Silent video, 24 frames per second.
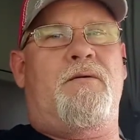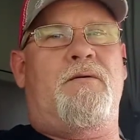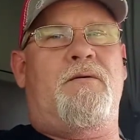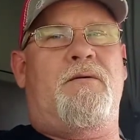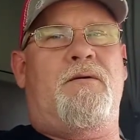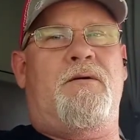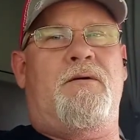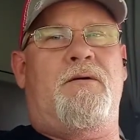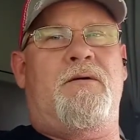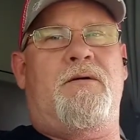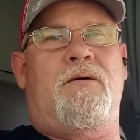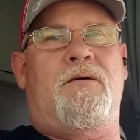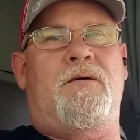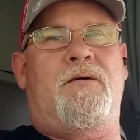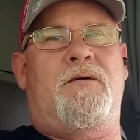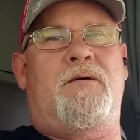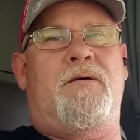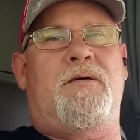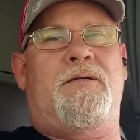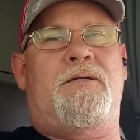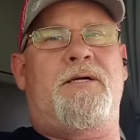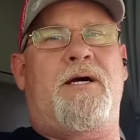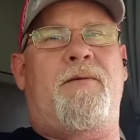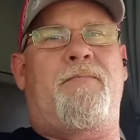well,
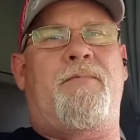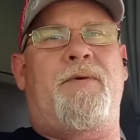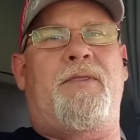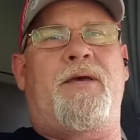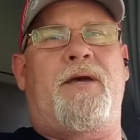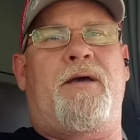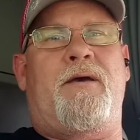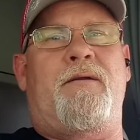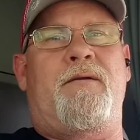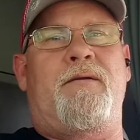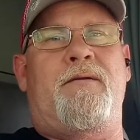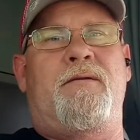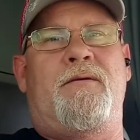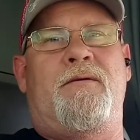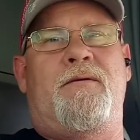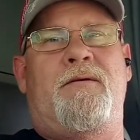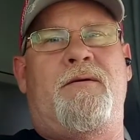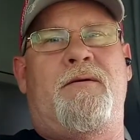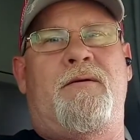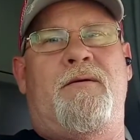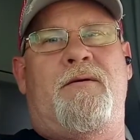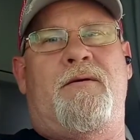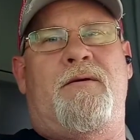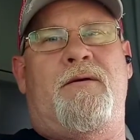on top of that,
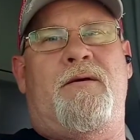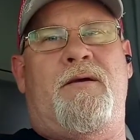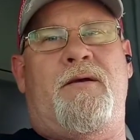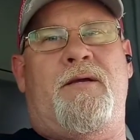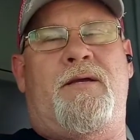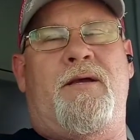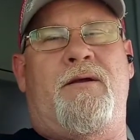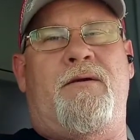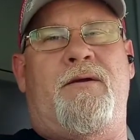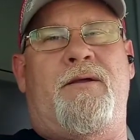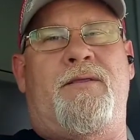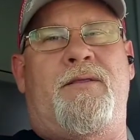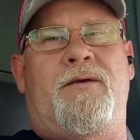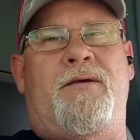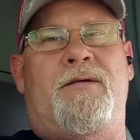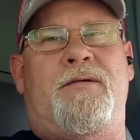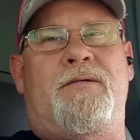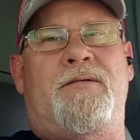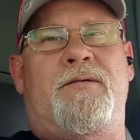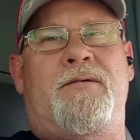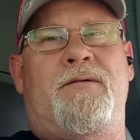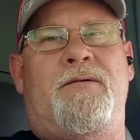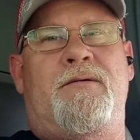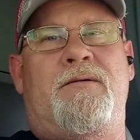I carry
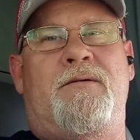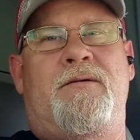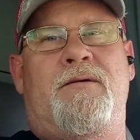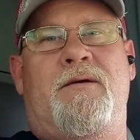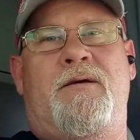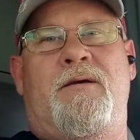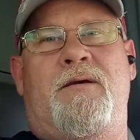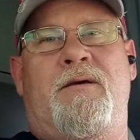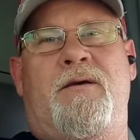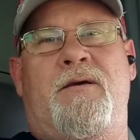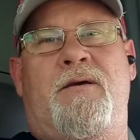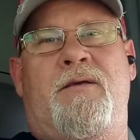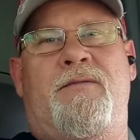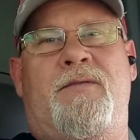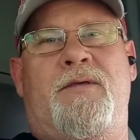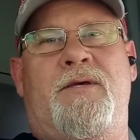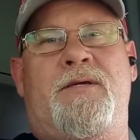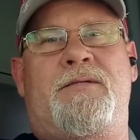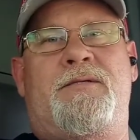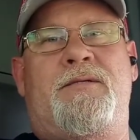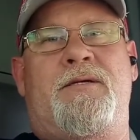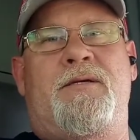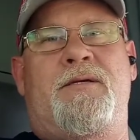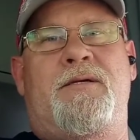this.
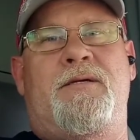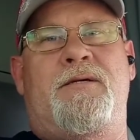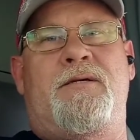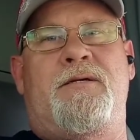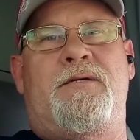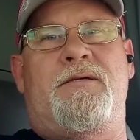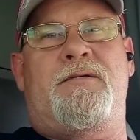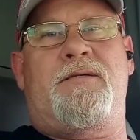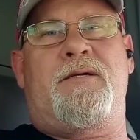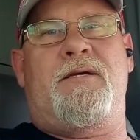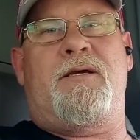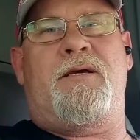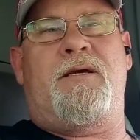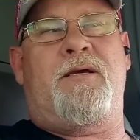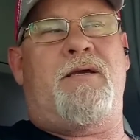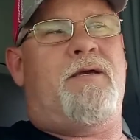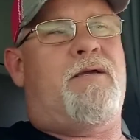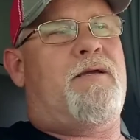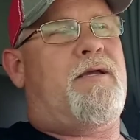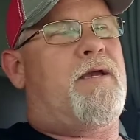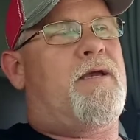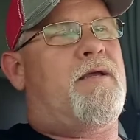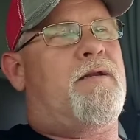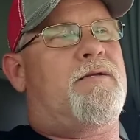This is a
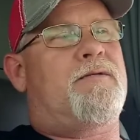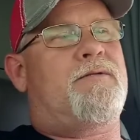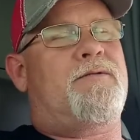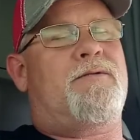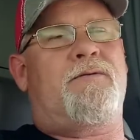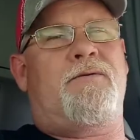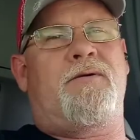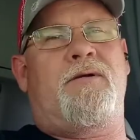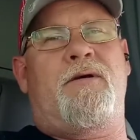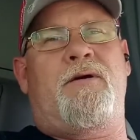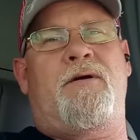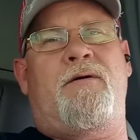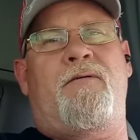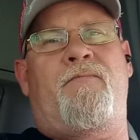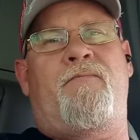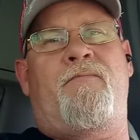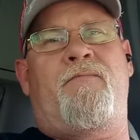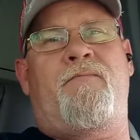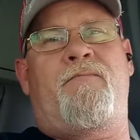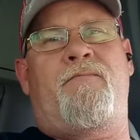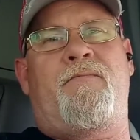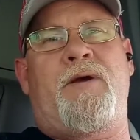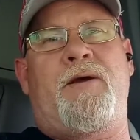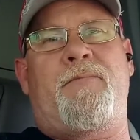canister of
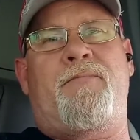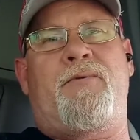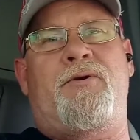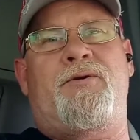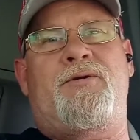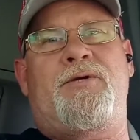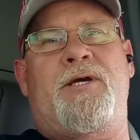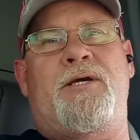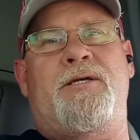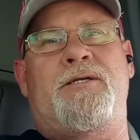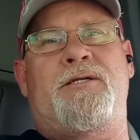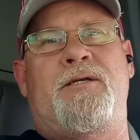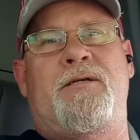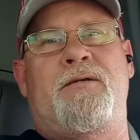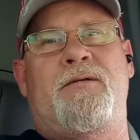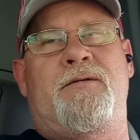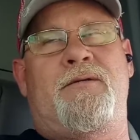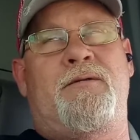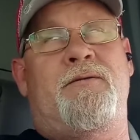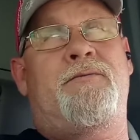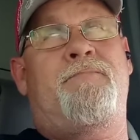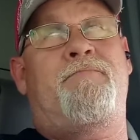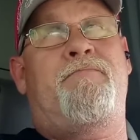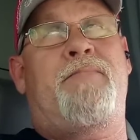pepper
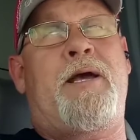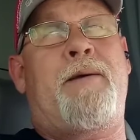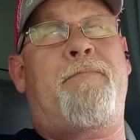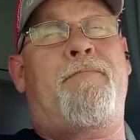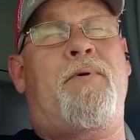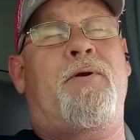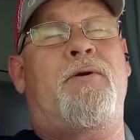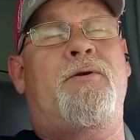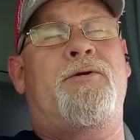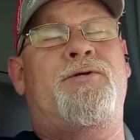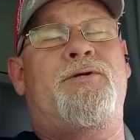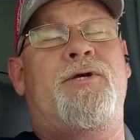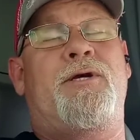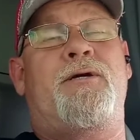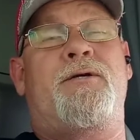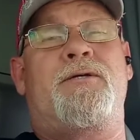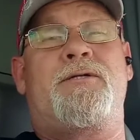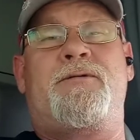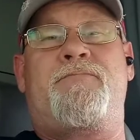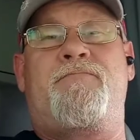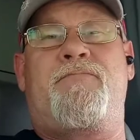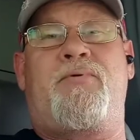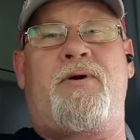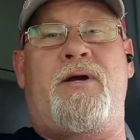gel
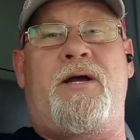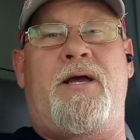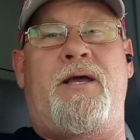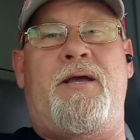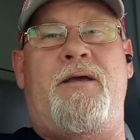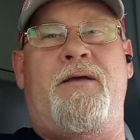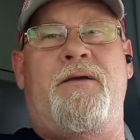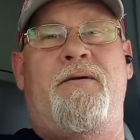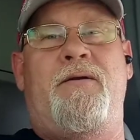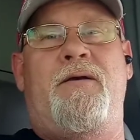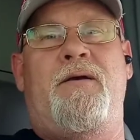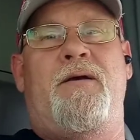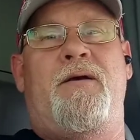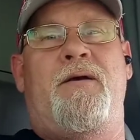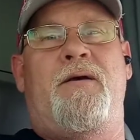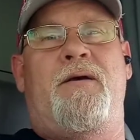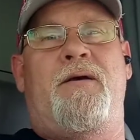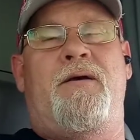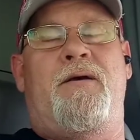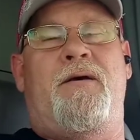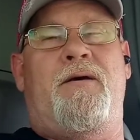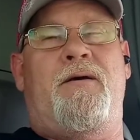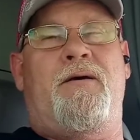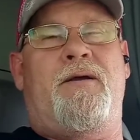spray.
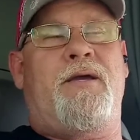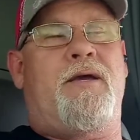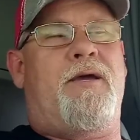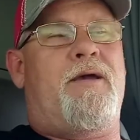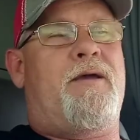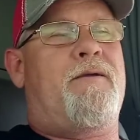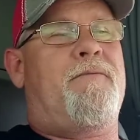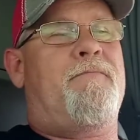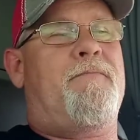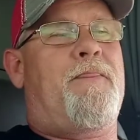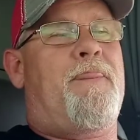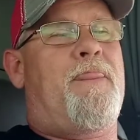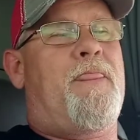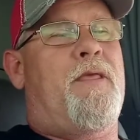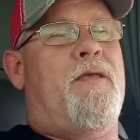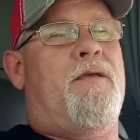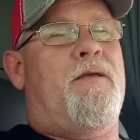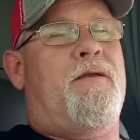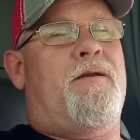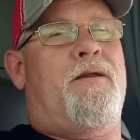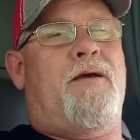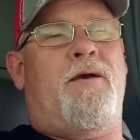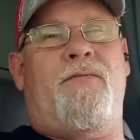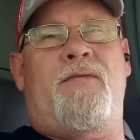Okay,
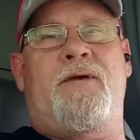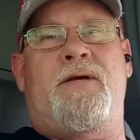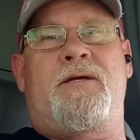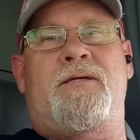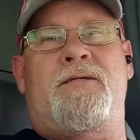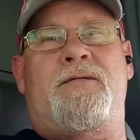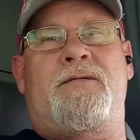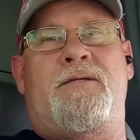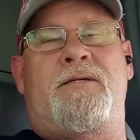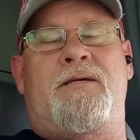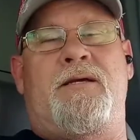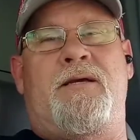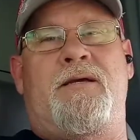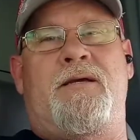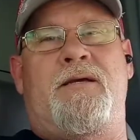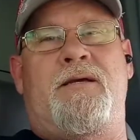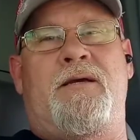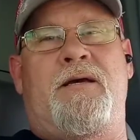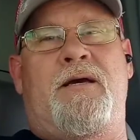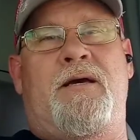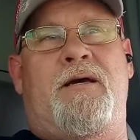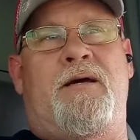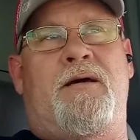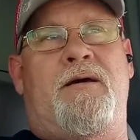now this,
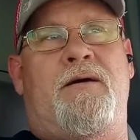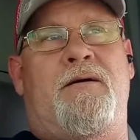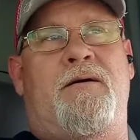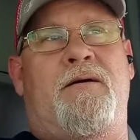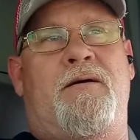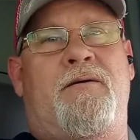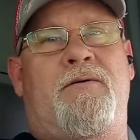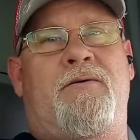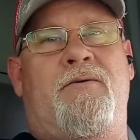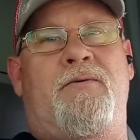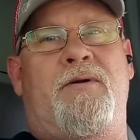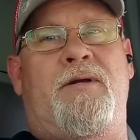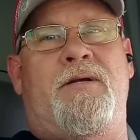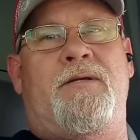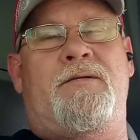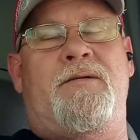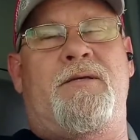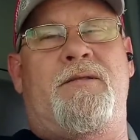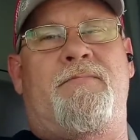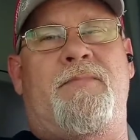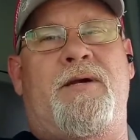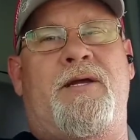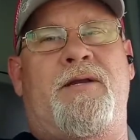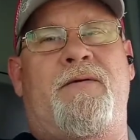according to
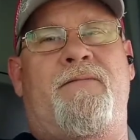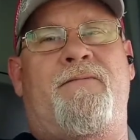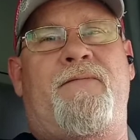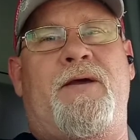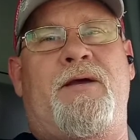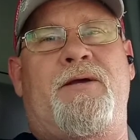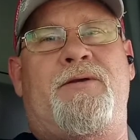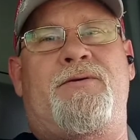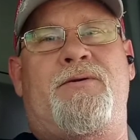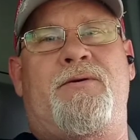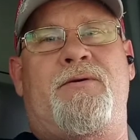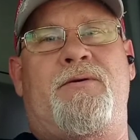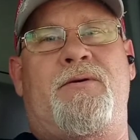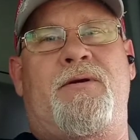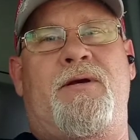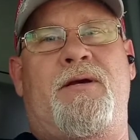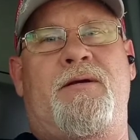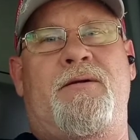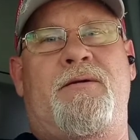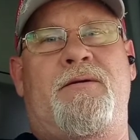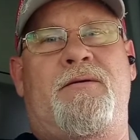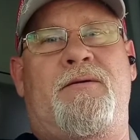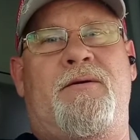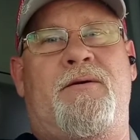the manufacturer,
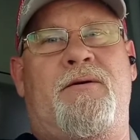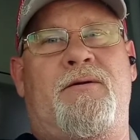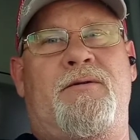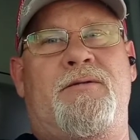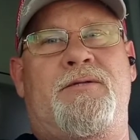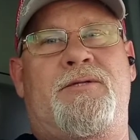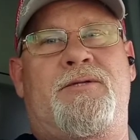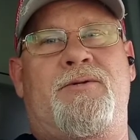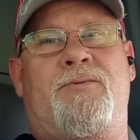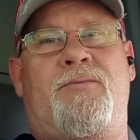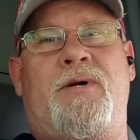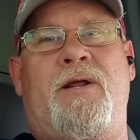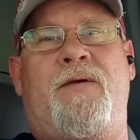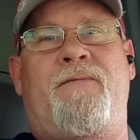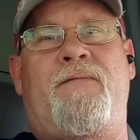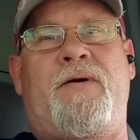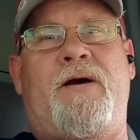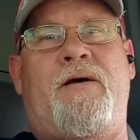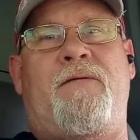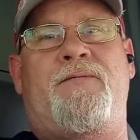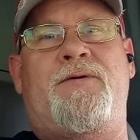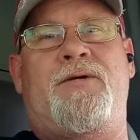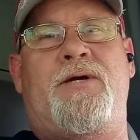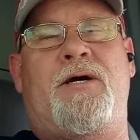holds
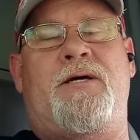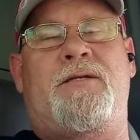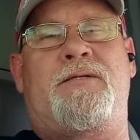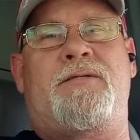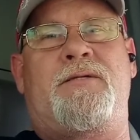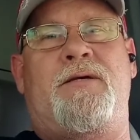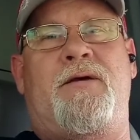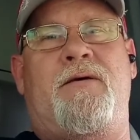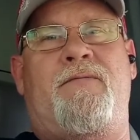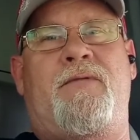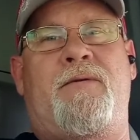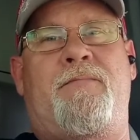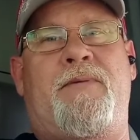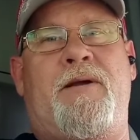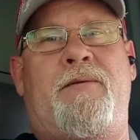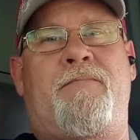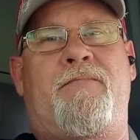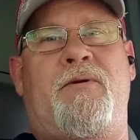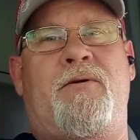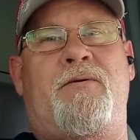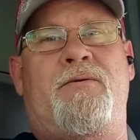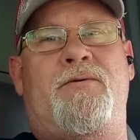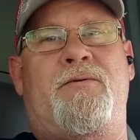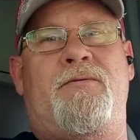25 shots of the
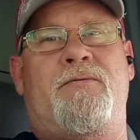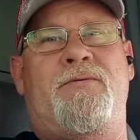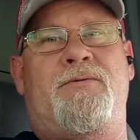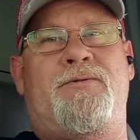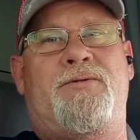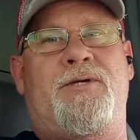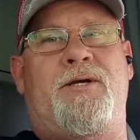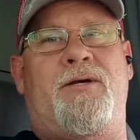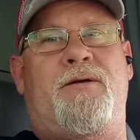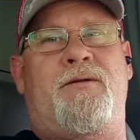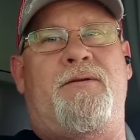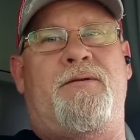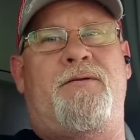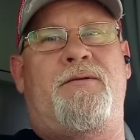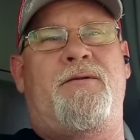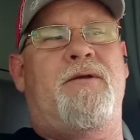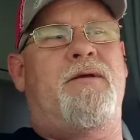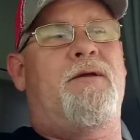pepper gel.